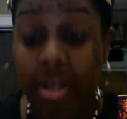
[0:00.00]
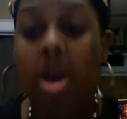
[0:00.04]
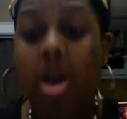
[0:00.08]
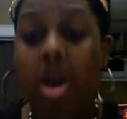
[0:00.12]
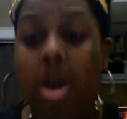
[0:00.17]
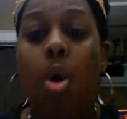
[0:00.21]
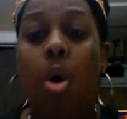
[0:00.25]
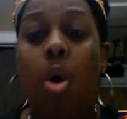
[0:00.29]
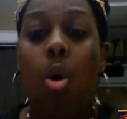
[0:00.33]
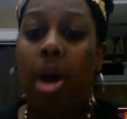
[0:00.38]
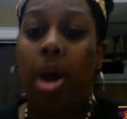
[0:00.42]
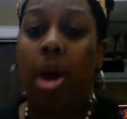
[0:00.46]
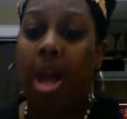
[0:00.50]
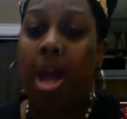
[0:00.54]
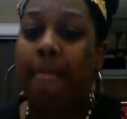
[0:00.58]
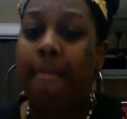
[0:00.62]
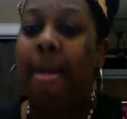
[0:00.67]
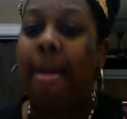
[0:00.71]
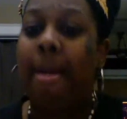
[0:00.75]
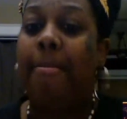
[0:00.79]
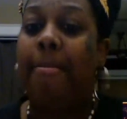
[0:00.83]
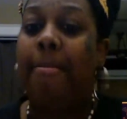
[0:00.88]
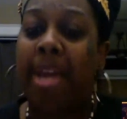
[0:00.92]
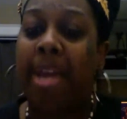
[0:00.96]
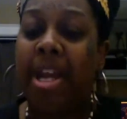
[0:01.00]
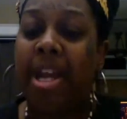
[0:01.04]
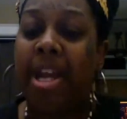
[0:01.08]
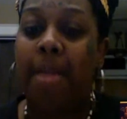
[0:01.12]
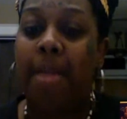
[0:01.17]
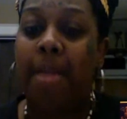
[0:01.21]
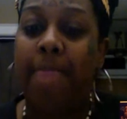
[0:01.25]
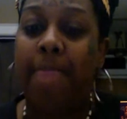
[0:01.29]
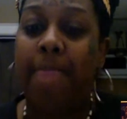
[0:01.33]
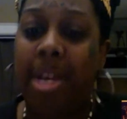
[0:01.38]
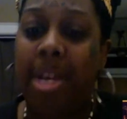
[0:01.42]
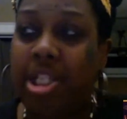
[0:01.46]
Or am I being a
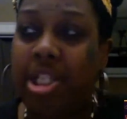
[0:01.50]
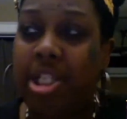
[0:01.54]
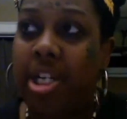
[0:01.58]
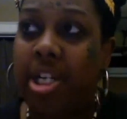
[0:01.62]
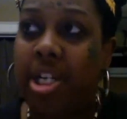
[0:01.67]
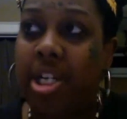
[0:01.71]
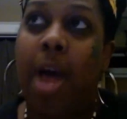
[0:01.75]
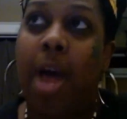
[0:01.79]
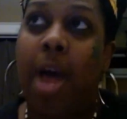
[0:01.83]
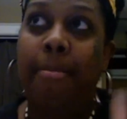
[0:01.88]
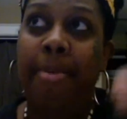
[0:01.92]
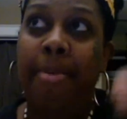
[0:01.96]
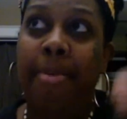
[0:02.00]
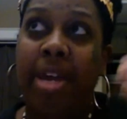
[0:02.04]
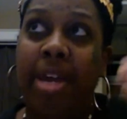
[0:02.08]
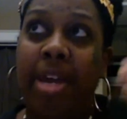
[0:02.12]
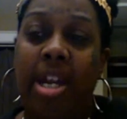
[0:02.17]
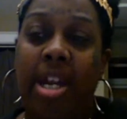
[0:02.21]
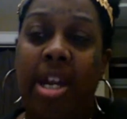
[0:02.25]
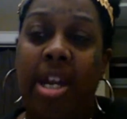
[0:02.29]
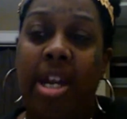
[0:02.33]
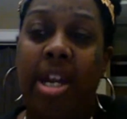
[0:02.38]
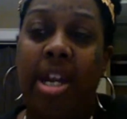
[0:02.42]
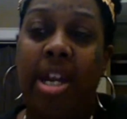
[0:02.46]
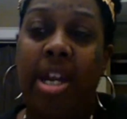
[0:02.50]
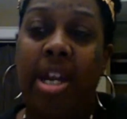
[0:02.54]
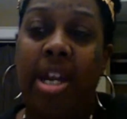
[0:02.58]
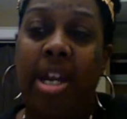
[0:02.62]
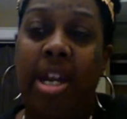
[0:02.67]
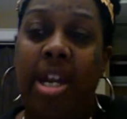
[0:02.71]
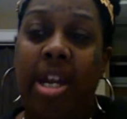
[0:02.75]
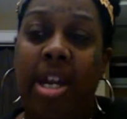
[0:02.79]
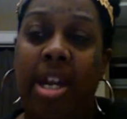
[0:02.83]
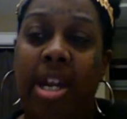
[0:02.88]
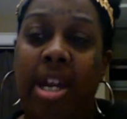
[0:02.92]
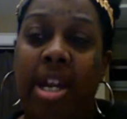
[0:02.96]
bitch and I'm being negative?
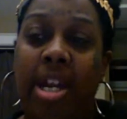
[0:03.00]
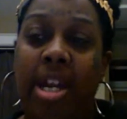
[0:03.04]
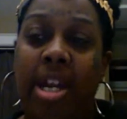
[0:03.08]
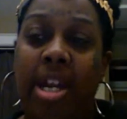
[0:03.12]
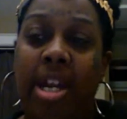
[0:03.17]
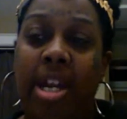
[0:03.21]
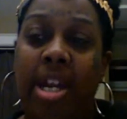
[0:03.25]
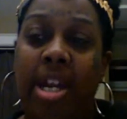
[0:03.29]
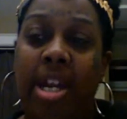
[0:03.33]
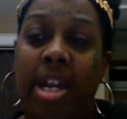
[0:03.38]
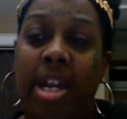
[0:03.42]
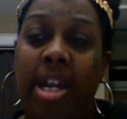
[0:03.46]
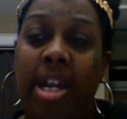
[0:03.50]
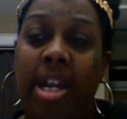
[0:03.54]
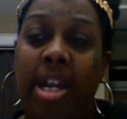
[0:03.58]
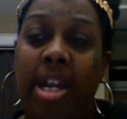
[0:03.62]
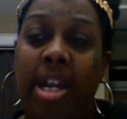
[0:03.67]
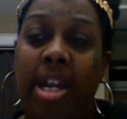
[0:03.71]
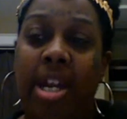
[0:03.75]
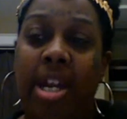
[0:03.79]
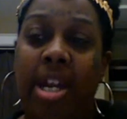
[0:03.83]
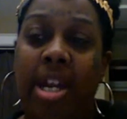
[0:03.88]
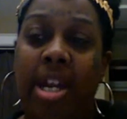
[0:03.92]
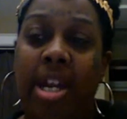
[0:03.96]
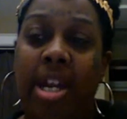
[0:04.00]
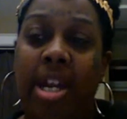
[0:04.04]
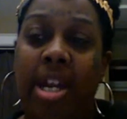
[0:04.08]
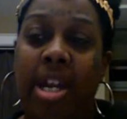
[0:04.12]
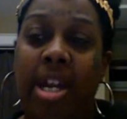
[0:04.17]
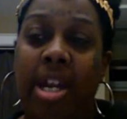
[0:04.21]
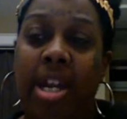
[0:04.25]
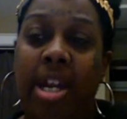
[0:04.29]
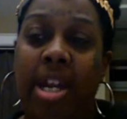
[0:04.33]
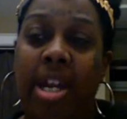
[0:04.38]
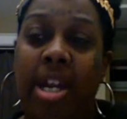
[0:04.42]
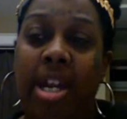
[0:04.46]
That's the difference. Because
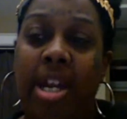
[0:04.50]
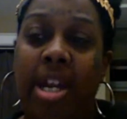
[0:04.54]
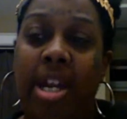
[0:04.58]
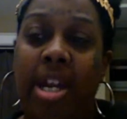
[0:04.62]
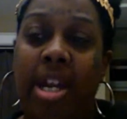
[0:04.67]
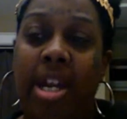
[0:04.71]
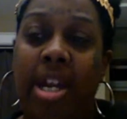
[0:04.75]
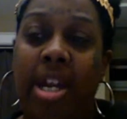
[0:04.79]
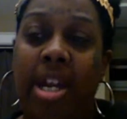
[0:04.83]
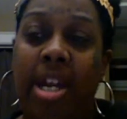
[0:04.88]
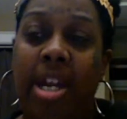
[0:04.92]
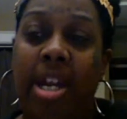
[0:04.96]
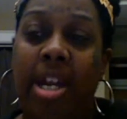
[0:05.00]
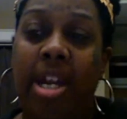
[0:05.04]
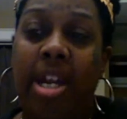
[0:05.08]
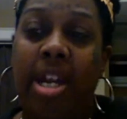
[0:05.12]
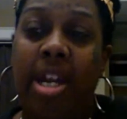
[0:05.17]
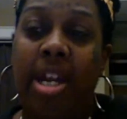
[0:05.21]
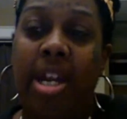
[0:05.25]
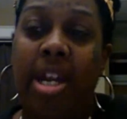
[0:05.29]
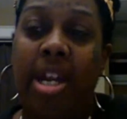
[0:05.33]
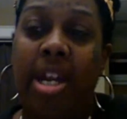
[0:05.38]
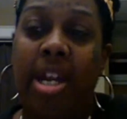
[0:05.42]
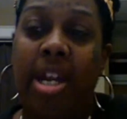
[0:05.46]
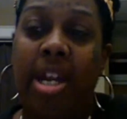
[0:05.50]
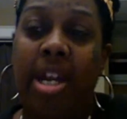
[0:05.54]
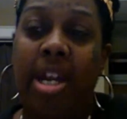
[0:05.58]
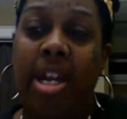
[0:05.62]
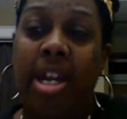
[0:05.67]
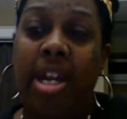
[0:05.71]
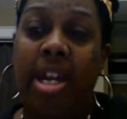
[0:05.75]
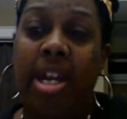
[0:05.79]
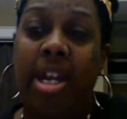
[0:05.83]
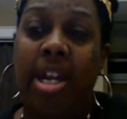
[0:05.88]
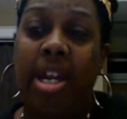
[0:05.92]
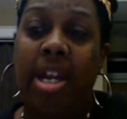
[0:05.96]
we associate, here's the thing
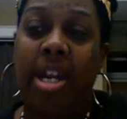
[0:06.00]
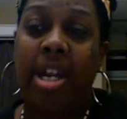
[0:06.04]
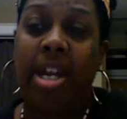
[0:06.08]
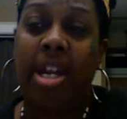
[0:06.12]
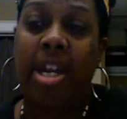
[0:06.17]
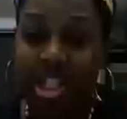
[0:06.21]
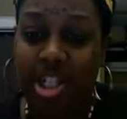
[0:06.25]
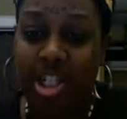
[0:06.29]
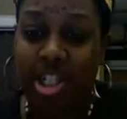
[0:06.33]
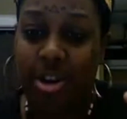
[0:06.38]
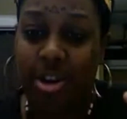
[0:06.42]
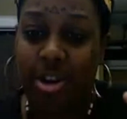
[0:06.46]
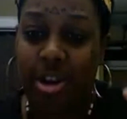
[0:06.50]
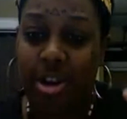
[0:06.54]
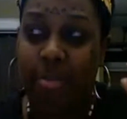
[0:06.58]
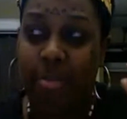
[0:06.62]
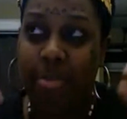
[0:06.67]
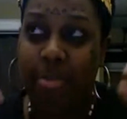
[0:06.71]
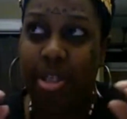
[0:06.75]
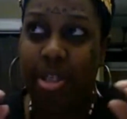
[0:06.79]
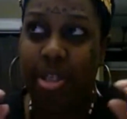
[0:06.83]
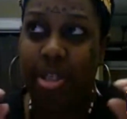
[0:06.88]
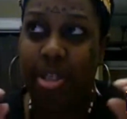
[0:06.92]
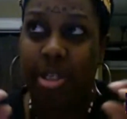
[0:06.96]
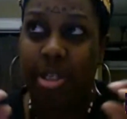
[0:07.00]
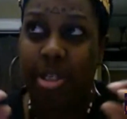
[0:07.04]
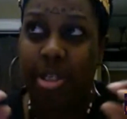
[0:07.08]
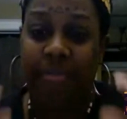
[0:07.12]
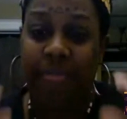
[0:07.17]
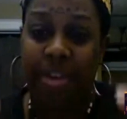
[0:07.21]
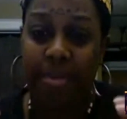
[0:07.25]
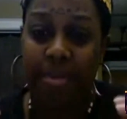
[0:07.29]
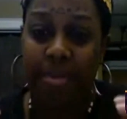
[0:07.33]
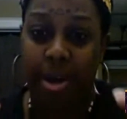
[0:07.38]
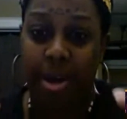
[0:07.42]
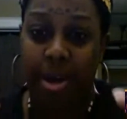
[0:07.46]
in the dictionary, a bitch is a
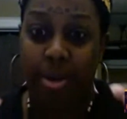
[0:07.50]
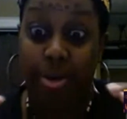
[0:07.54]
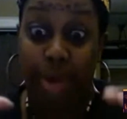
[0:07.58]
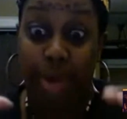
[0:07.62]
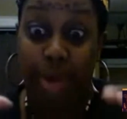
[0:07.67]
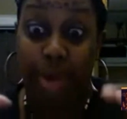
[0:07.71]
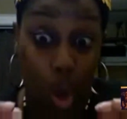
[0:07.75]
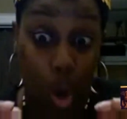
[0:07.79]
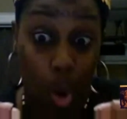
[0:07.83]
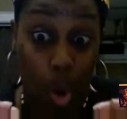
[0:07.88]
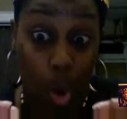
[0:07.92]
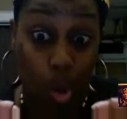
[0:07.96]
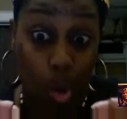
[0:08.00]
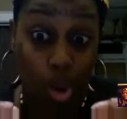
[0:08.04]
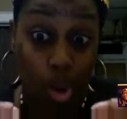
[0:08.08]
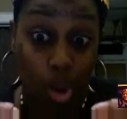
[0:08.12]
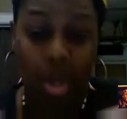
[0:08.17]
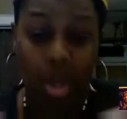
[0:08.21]
female dog.